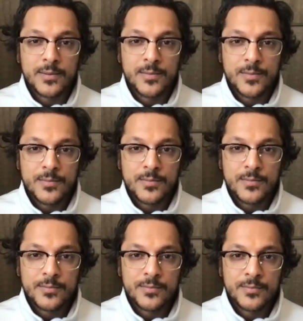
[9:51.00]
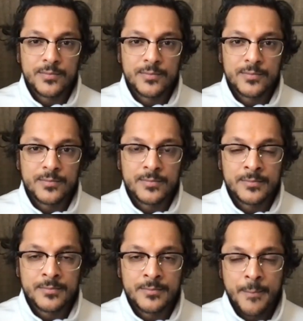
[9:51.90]

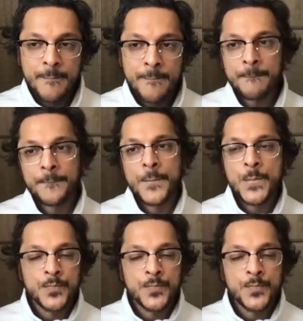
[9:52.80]
No one is speaking in this clip.